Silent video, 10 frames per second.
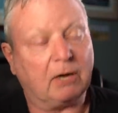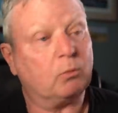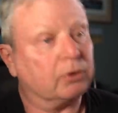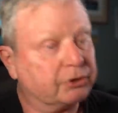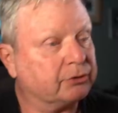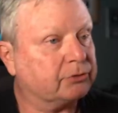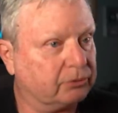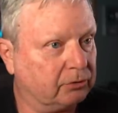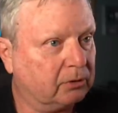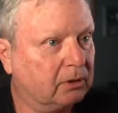want you
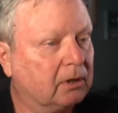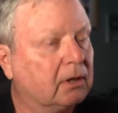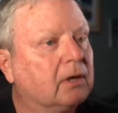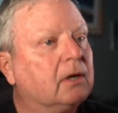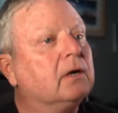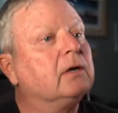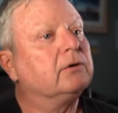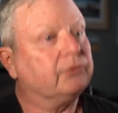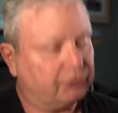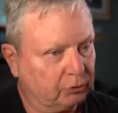to
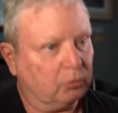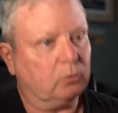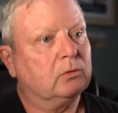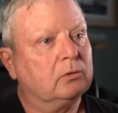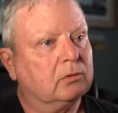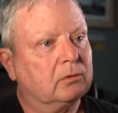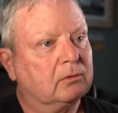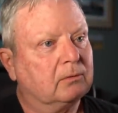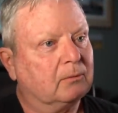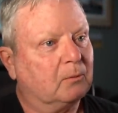do
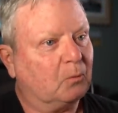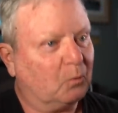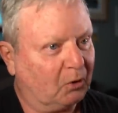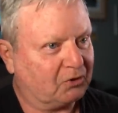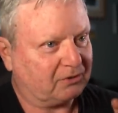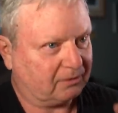what